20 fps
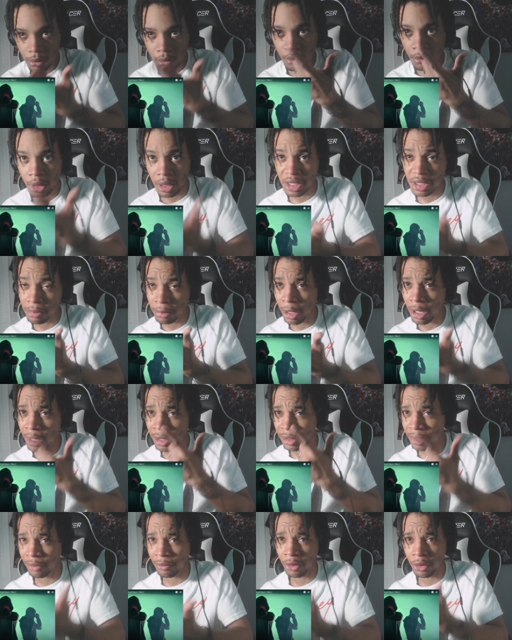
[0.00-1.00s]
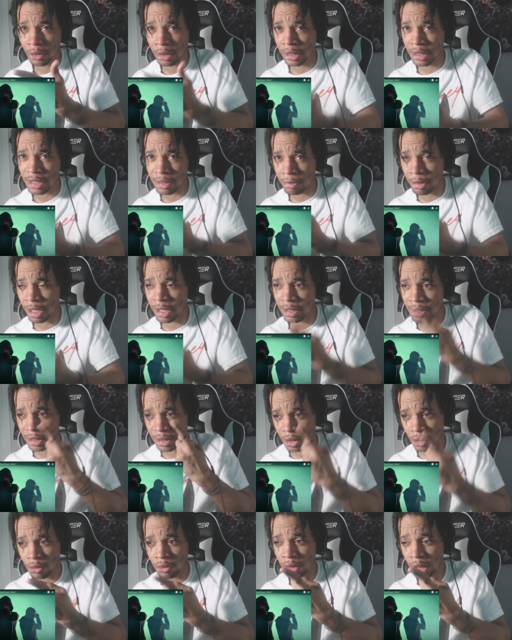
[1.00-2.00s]
Izzpot, I never heard of Izzpot,
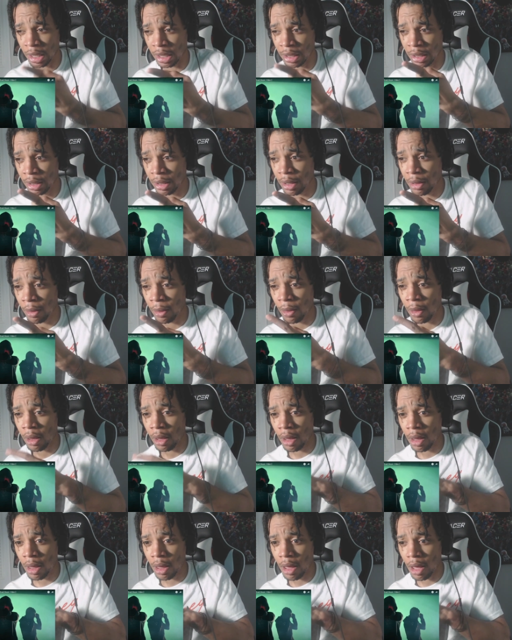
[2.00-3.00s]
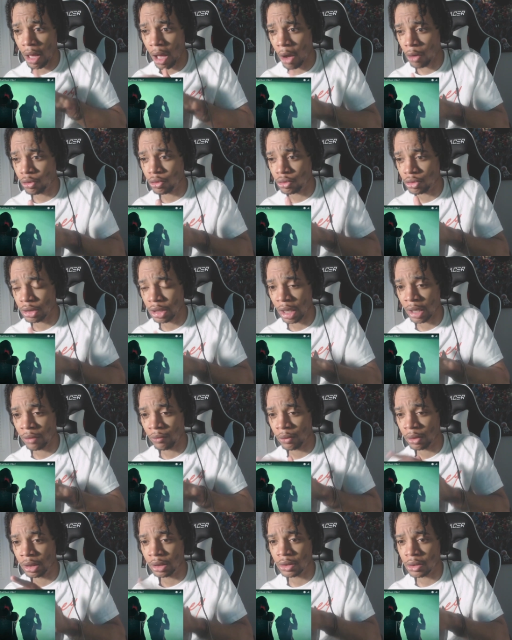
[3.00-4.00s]
so like, I was like
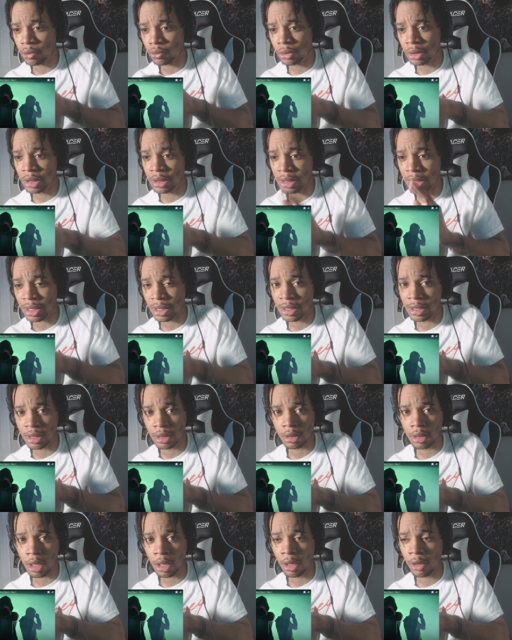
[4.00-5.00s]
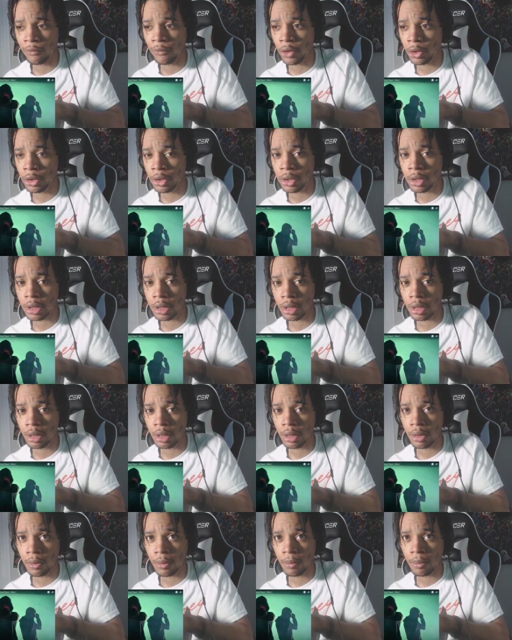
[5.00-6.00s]
really tuned into his uh, verse
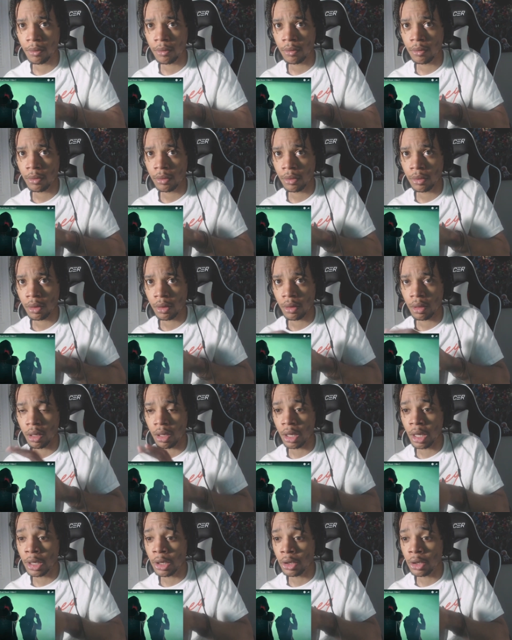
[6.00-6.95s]
it was